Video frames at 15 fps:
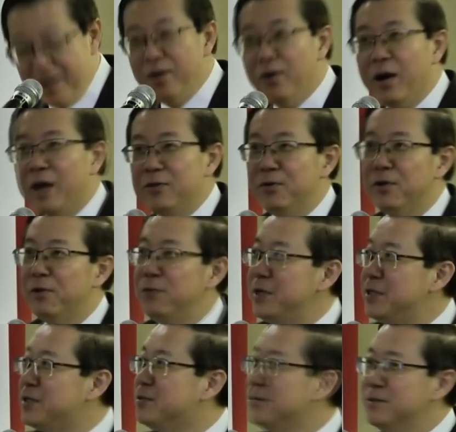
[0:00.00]
I do not
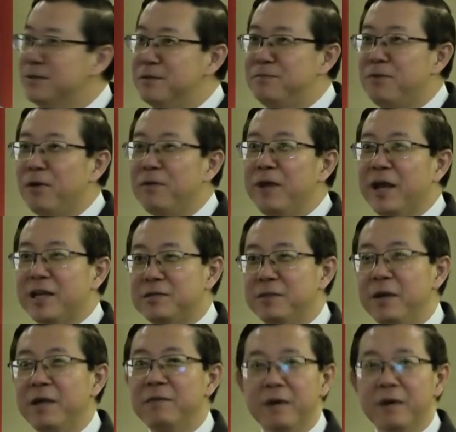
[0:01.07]
wish to probably expand,